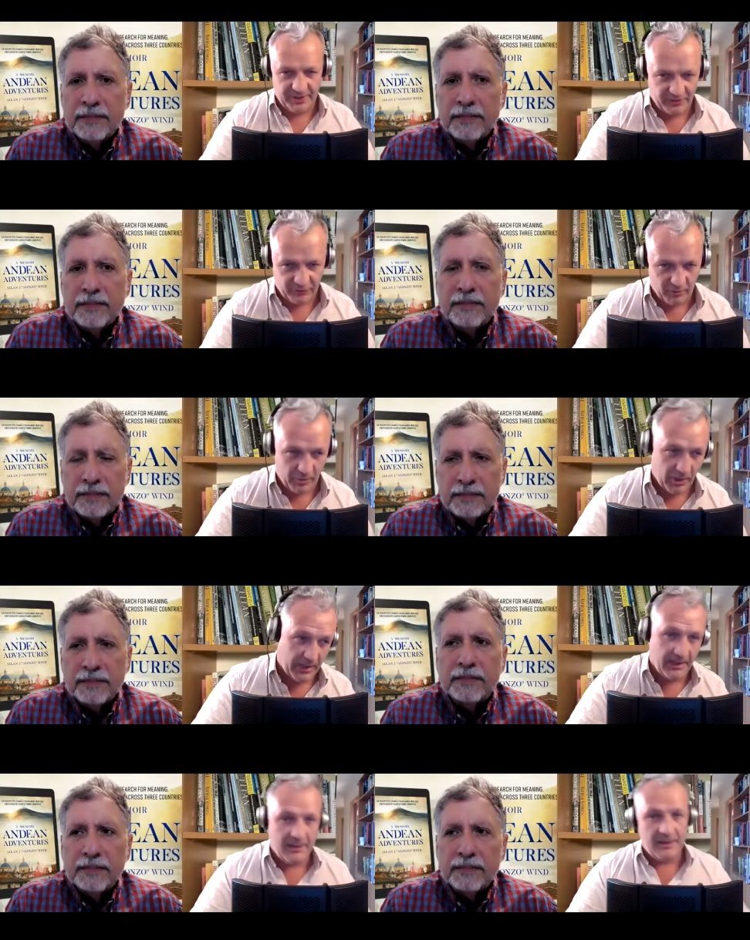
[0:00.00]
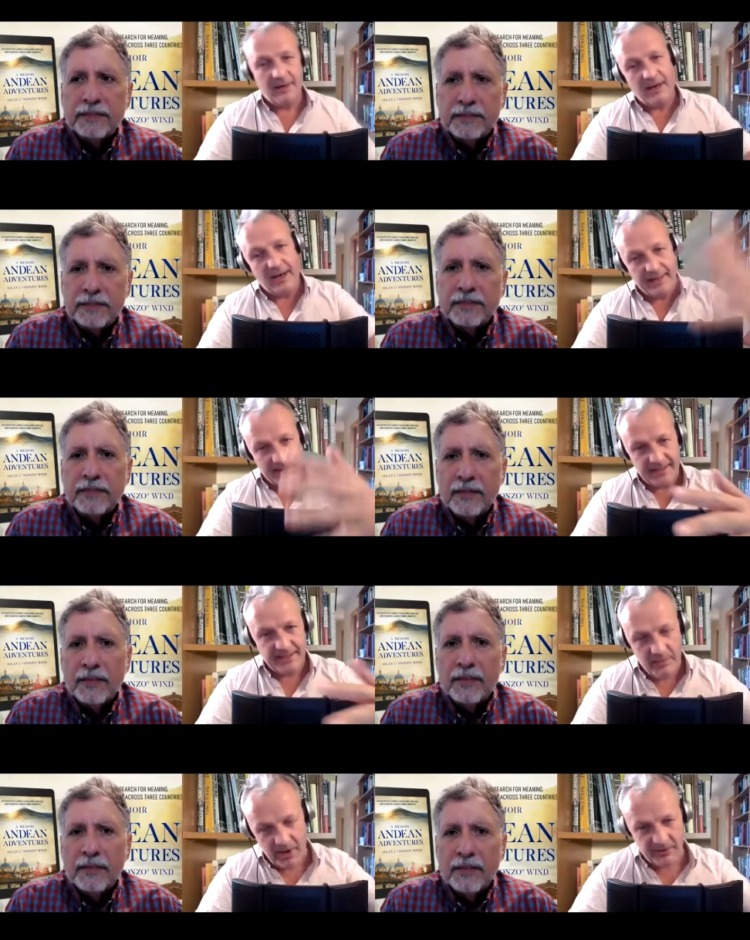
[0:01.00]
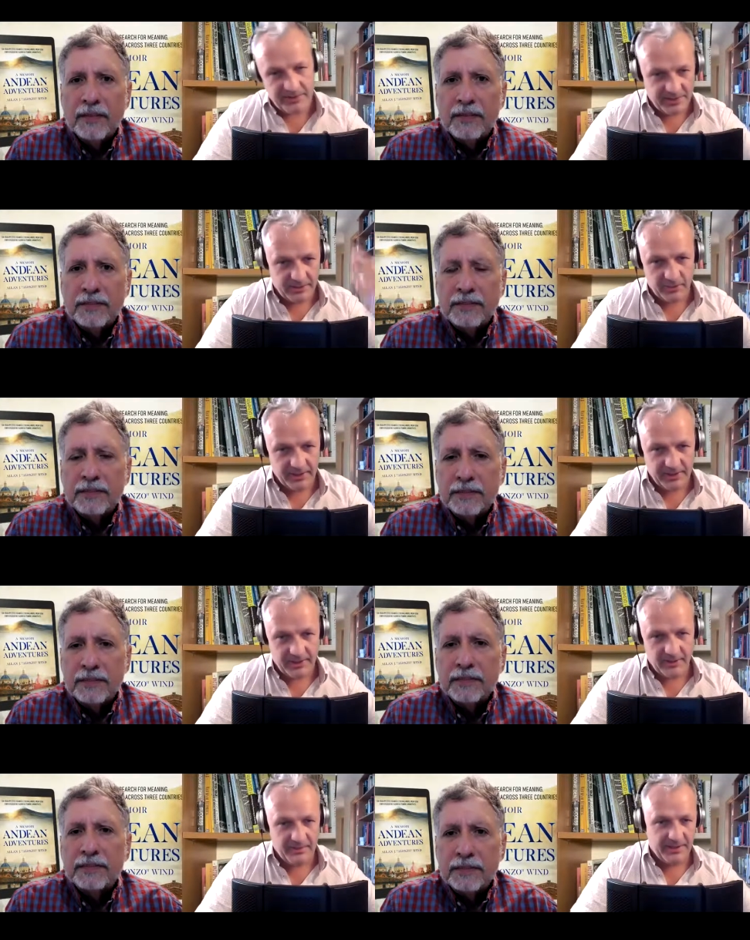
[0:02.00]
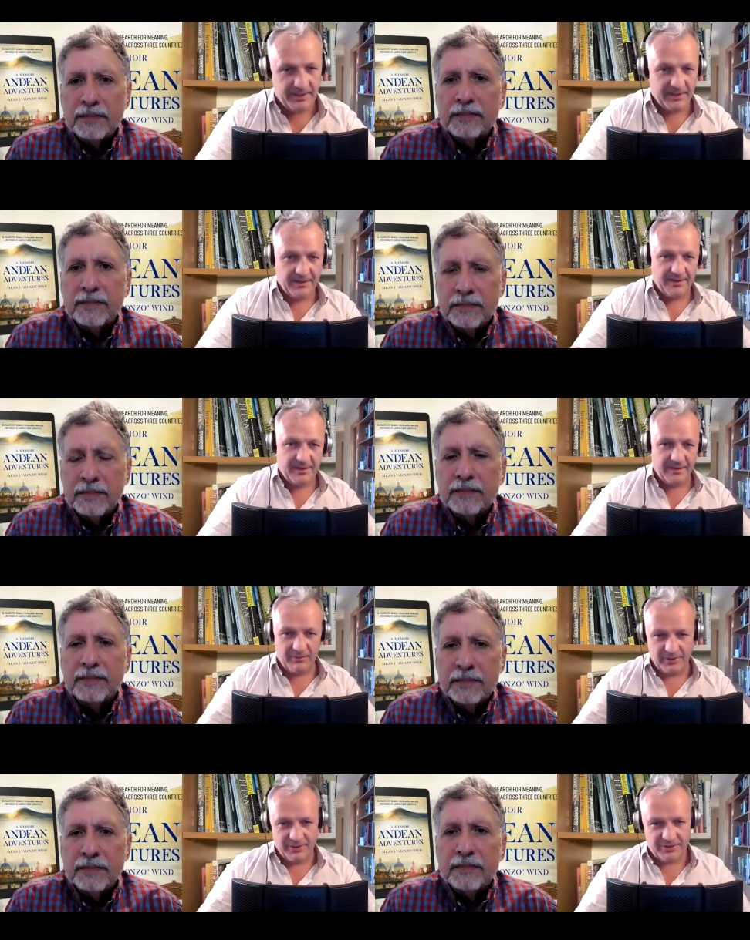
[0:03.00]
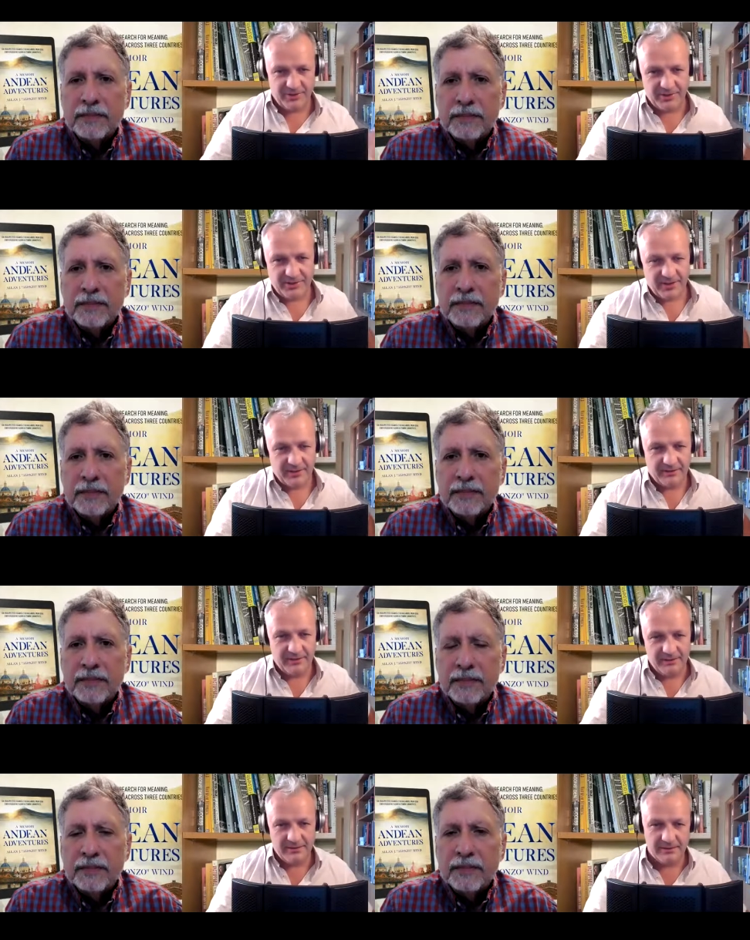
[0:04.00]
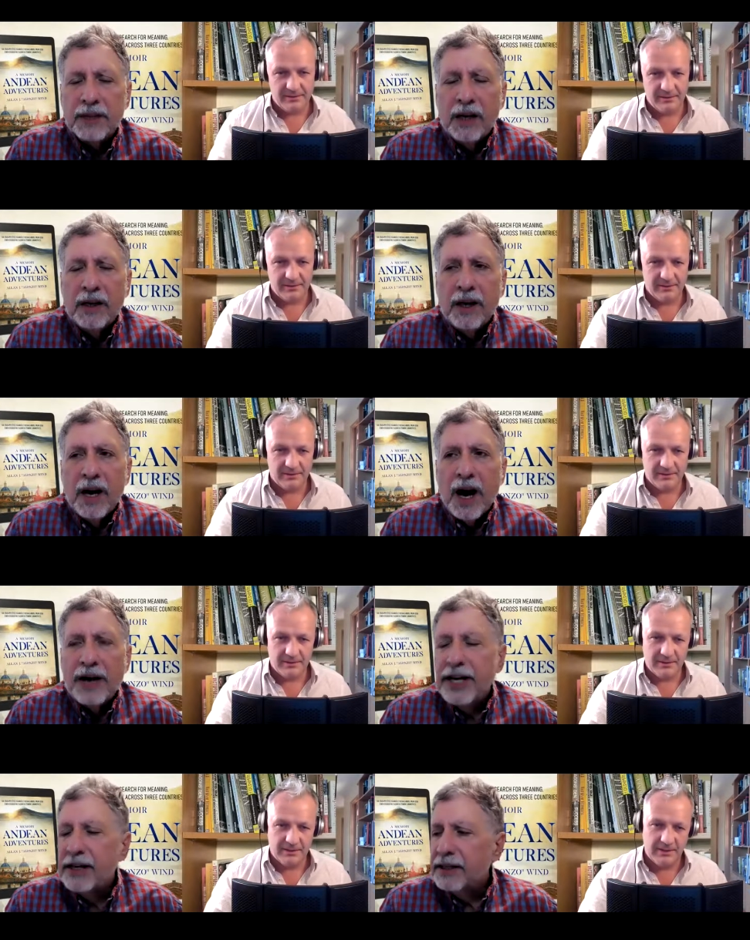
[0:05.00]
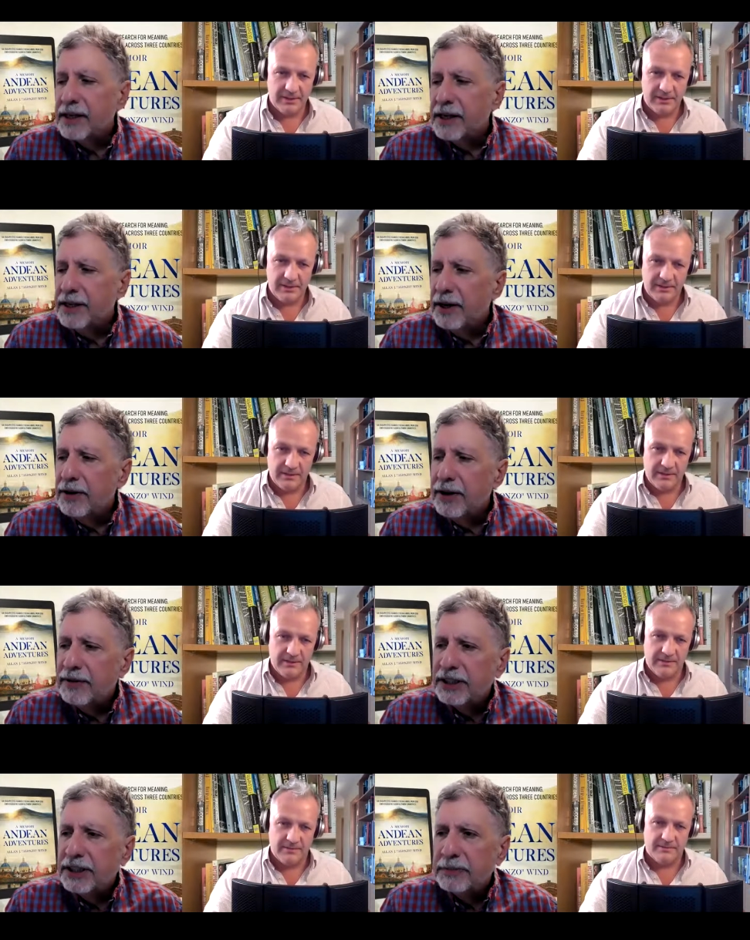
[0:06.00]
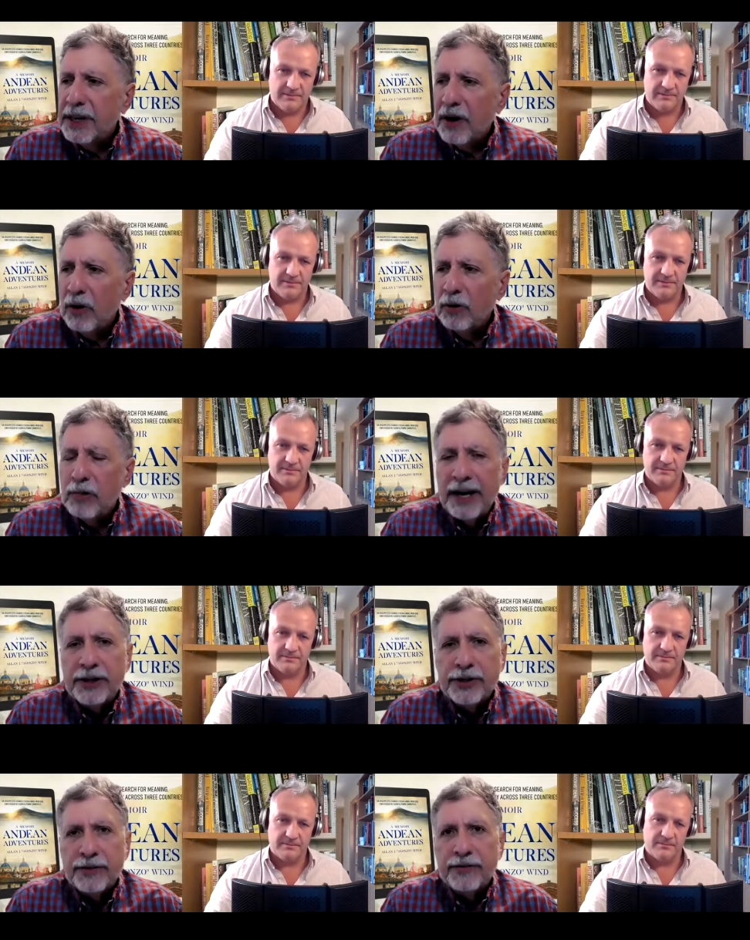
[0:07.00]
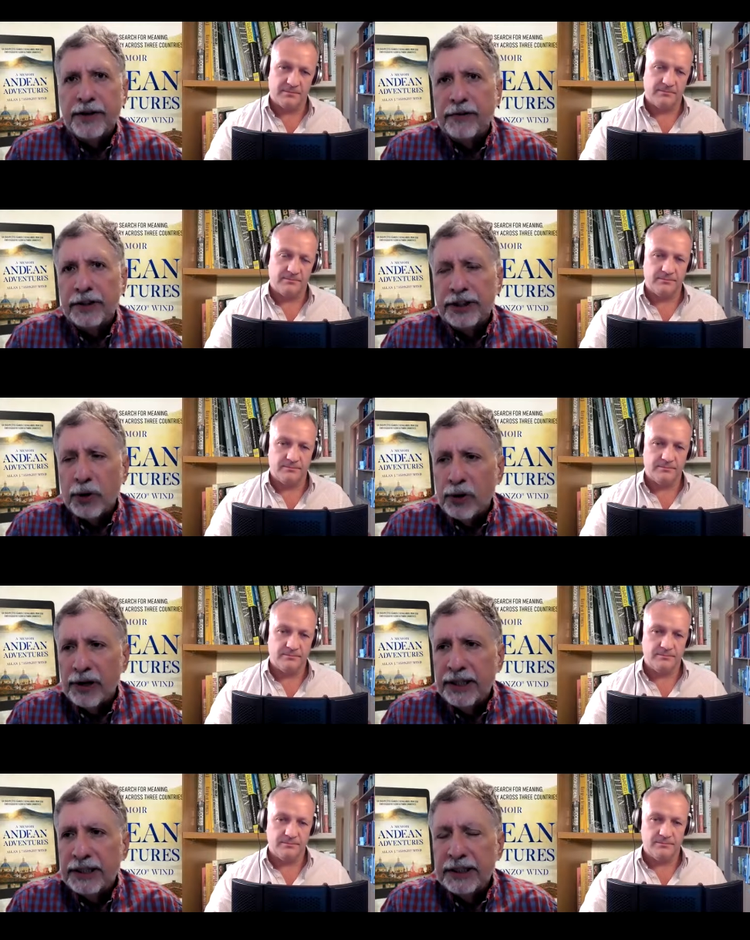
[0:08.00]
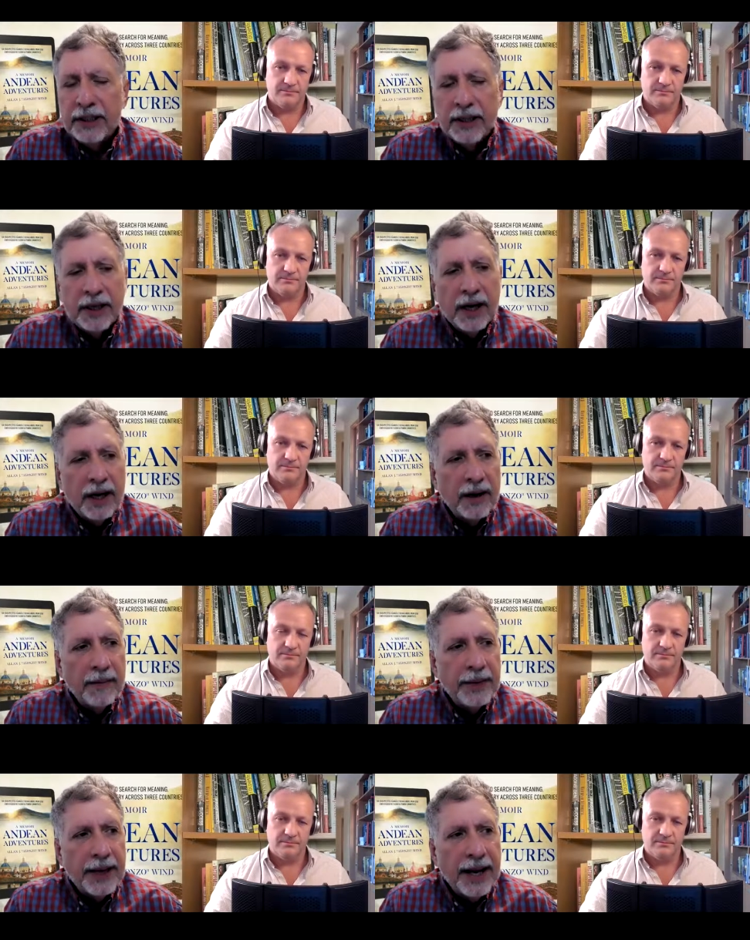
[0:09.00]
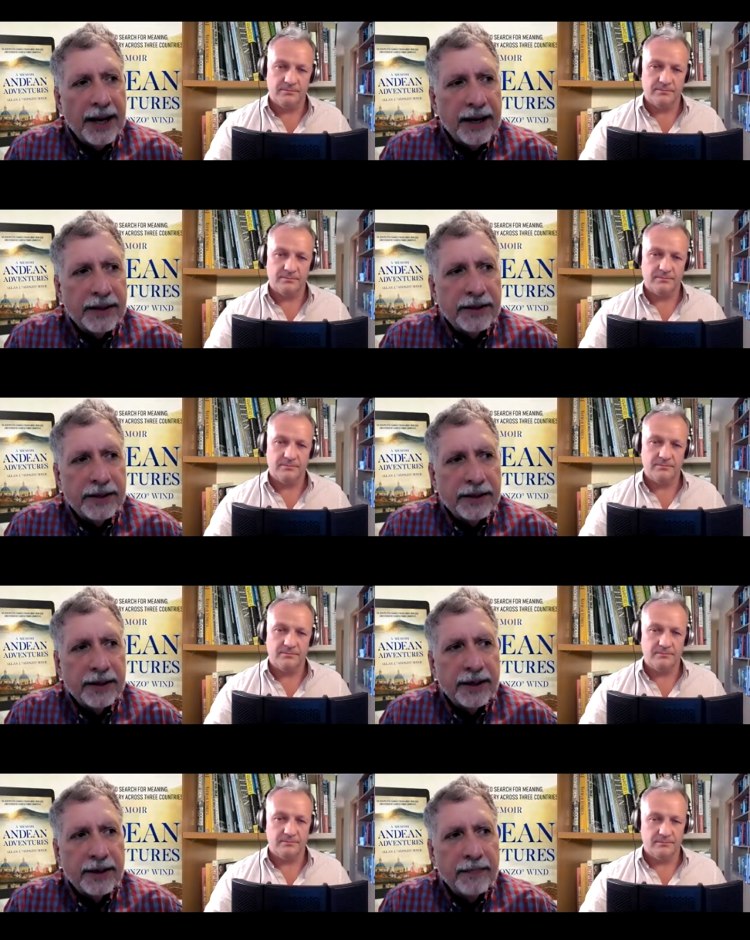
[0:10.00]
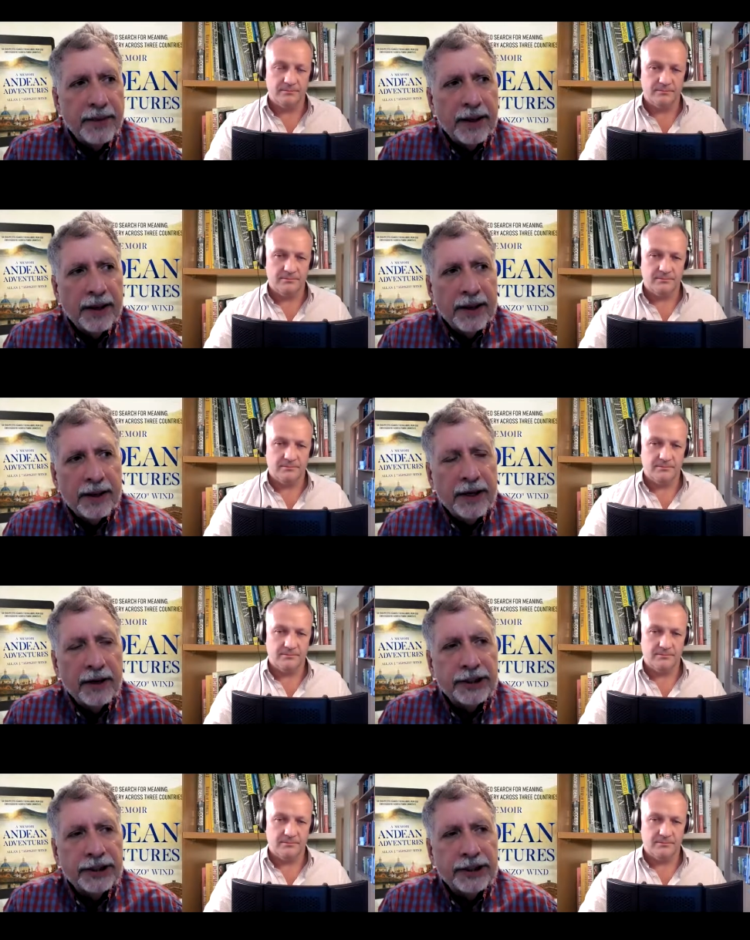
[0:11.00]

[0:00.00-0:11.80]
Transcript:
Speaker 1: into turmoil, and then the Americans are going in. I mean, like, what's your thoughts on that?
Speaker 2: I think, you know, there, there's been a whole range of different stories. Um, and, uh, you